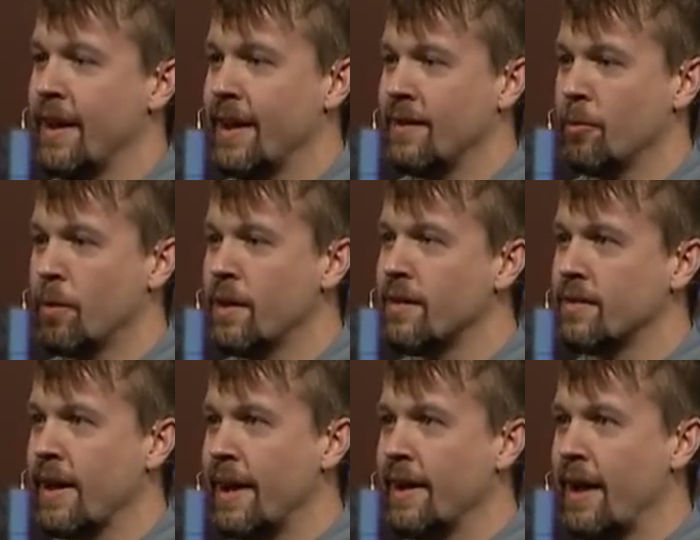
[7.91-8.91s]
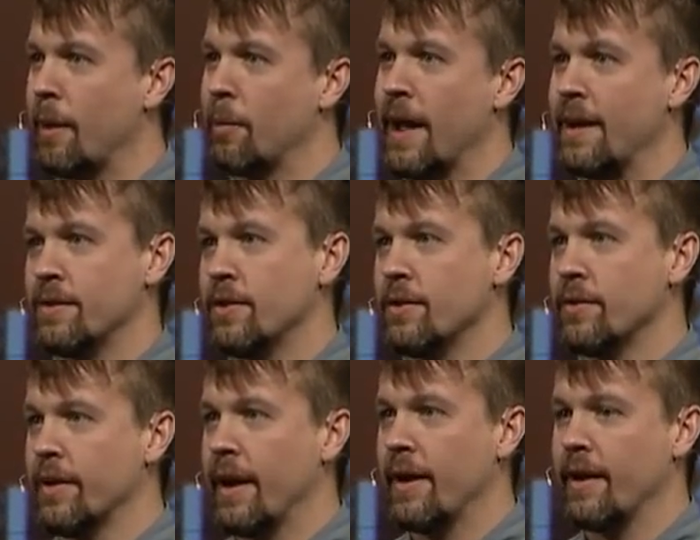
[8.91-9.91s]
And what an exciting night we had
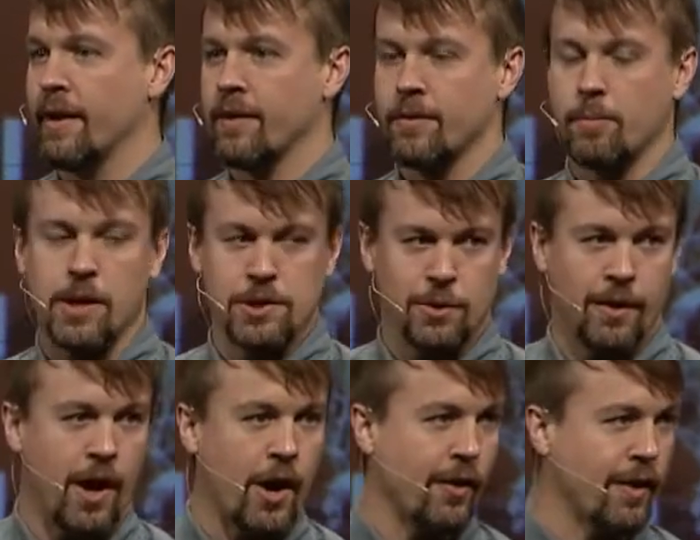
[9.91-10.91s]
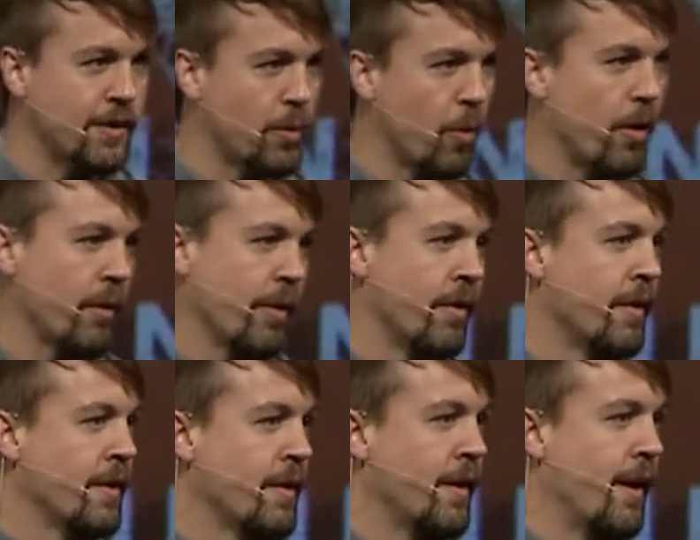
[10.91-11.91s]
Tuesday, and it's my joy and honor to get to work with
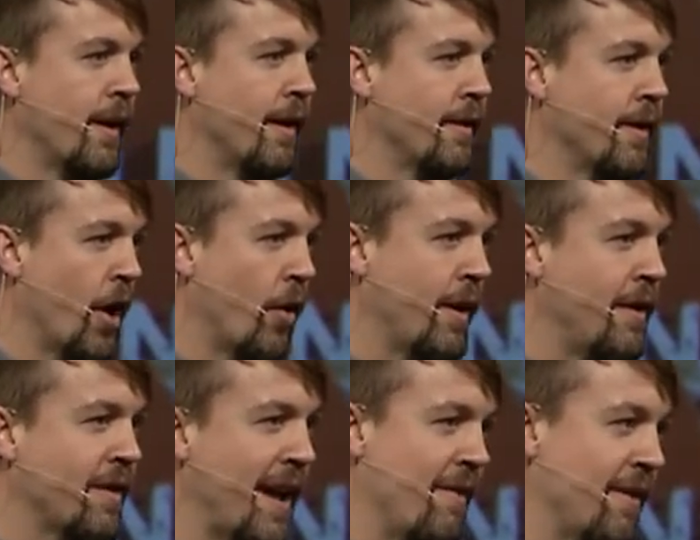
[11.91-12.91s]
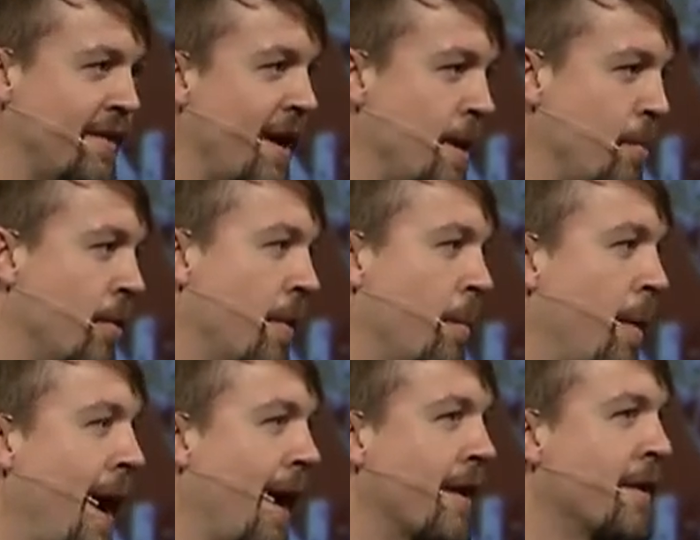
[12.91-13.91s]
uh, Dakota. He's going to have a table in the
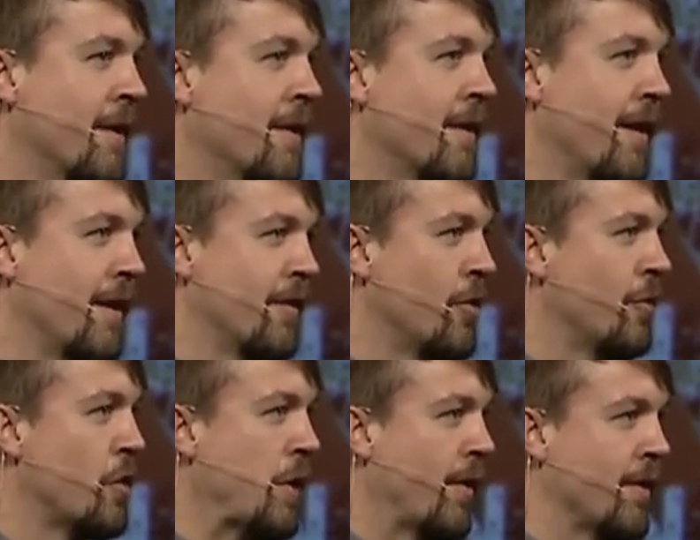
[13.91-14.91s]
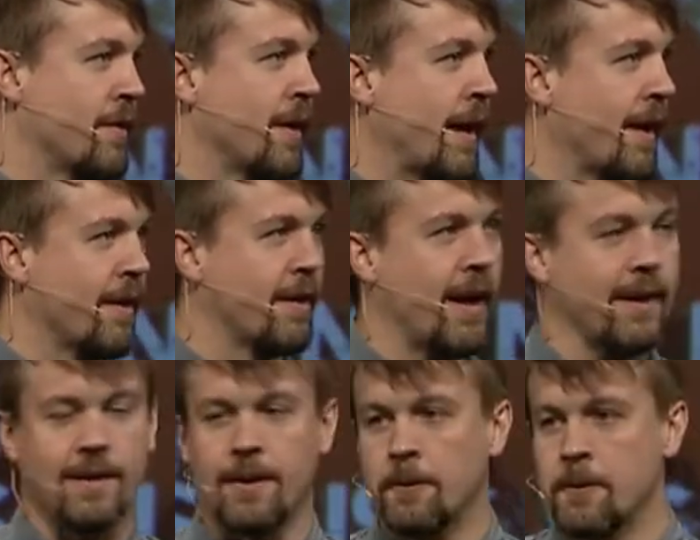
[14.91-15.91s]
back, uh, so if you're interested in getting
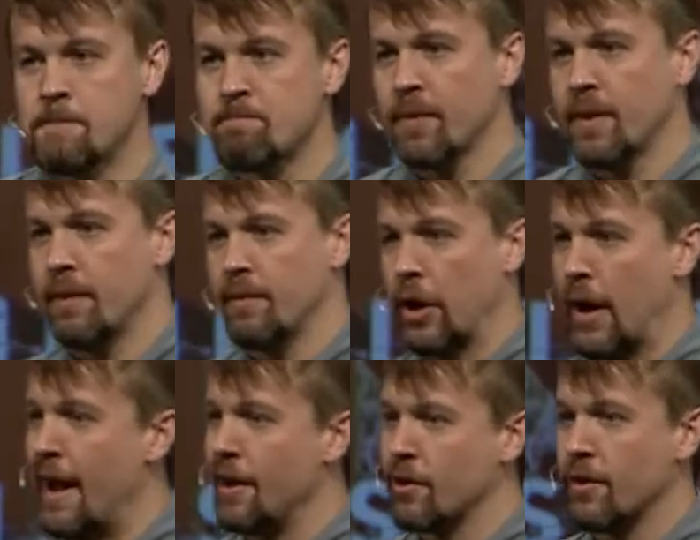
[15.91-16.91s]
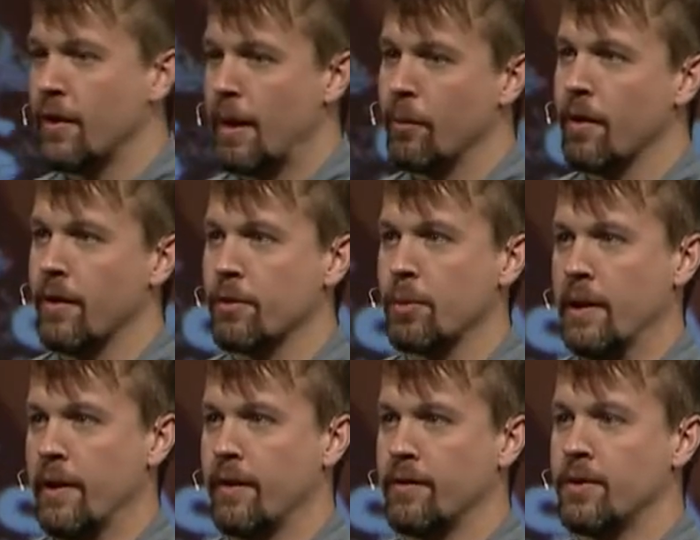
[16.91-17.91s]
connected and figuring out how you can do that with us, we'd
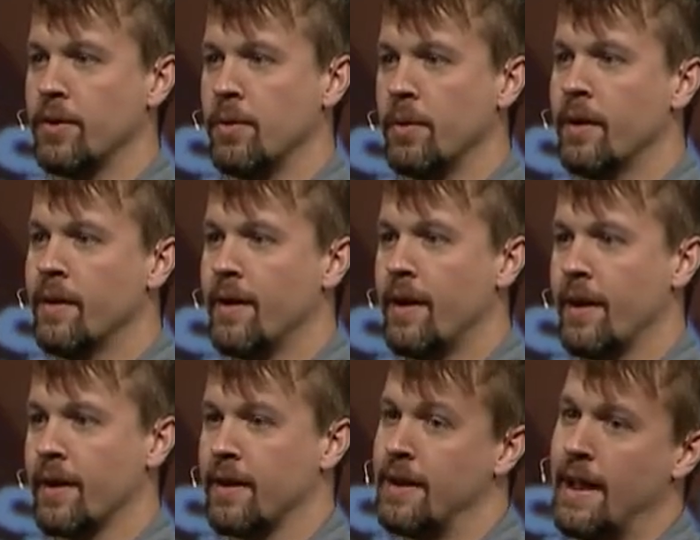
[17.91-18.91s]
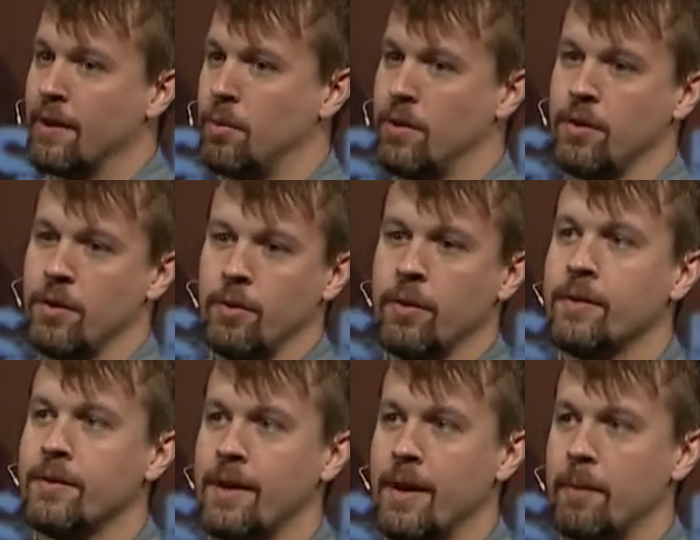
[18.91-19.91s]
love to uh, connect with you
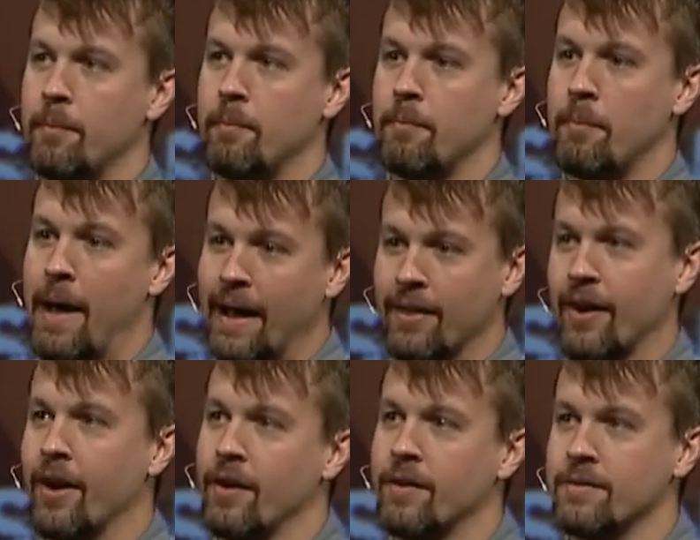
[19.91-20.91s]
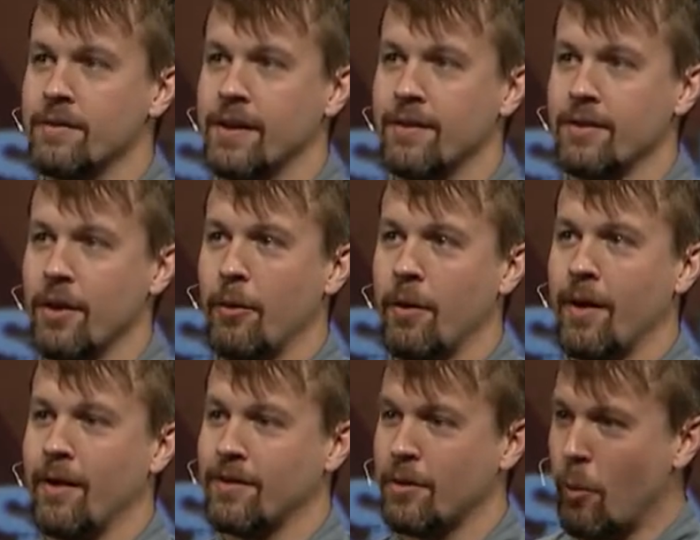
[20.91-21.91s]
um, back there. And so,
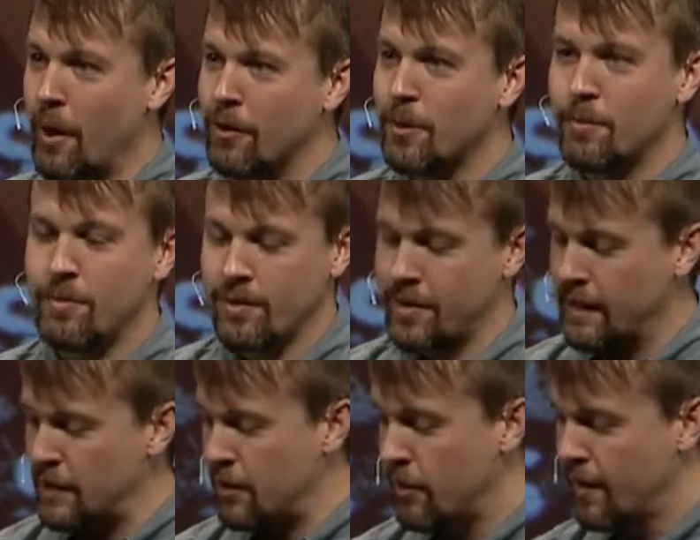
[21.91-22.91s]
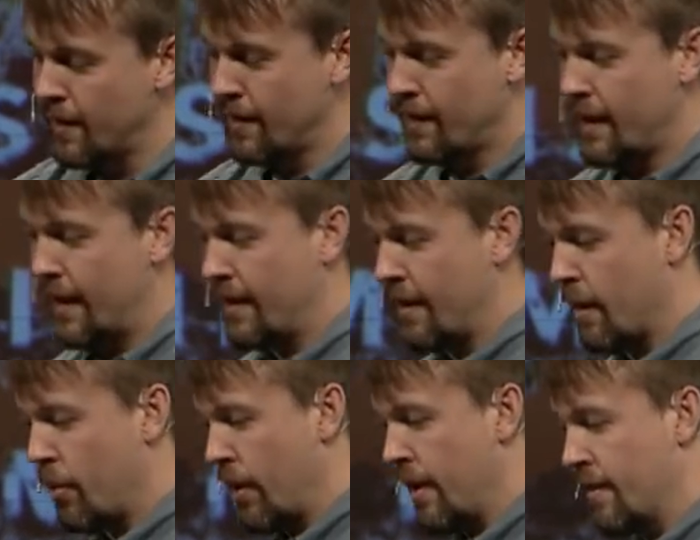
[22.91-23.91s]
uh, so welcome, thank you, and
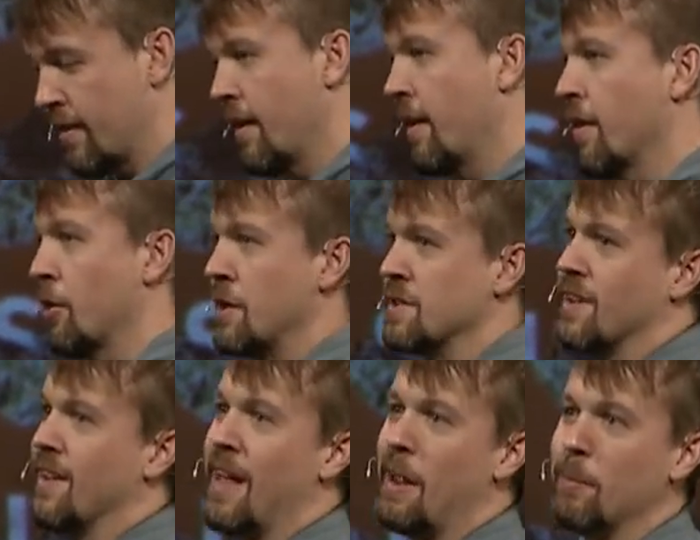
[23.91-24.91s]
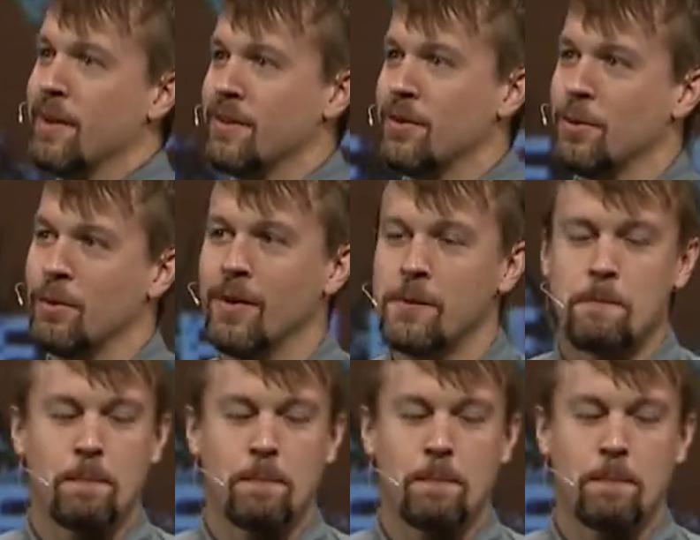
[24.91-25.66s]
uh, Bray's graciously allowed me to.